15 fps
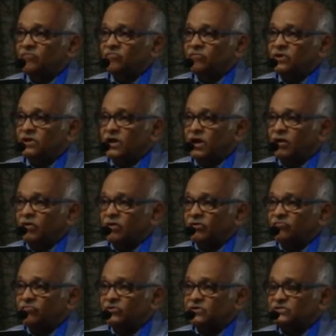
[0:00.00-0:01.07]
will
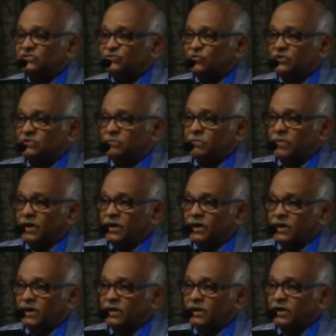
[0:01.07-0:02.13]
converse with
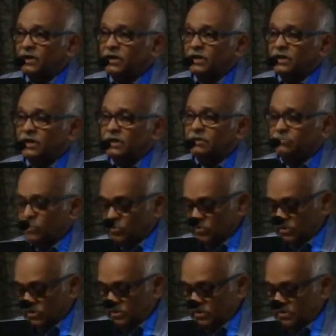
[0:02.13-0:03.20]
my
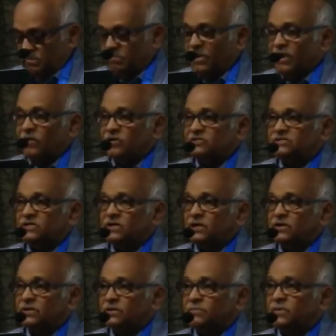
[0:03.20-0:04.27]
inborn biological
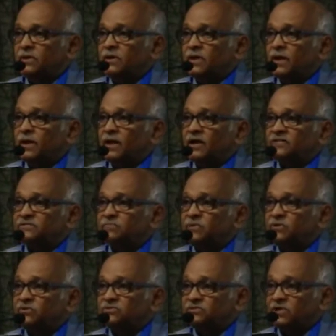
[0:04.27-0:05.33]
rhythm and ask
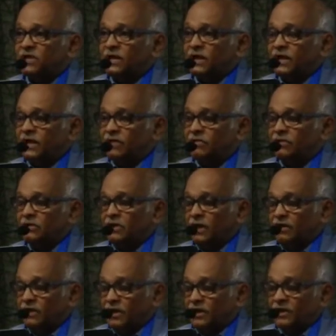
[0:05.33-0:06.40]
me to stay
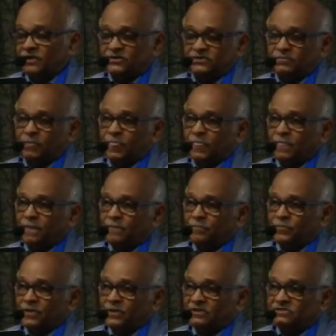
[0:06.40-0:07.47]
alert.
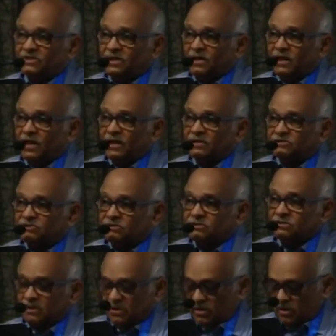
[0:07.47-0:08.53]
The jet lag is
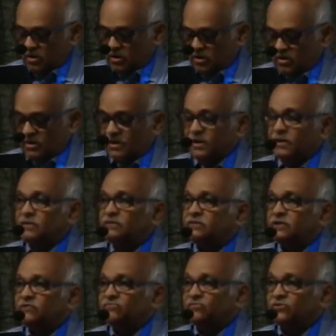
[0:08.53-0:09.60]
gone in
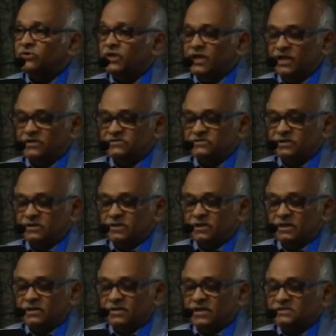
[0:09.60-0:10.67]
3-4 days.
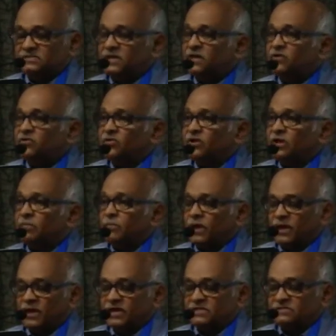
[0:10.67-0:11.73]
That is the entraining
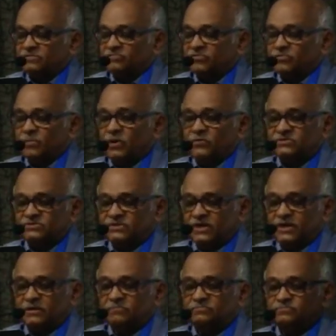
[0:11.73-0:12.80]
mechanism from
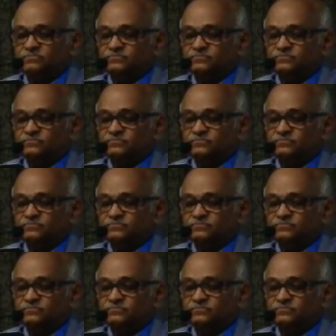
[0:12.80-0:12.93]
outside.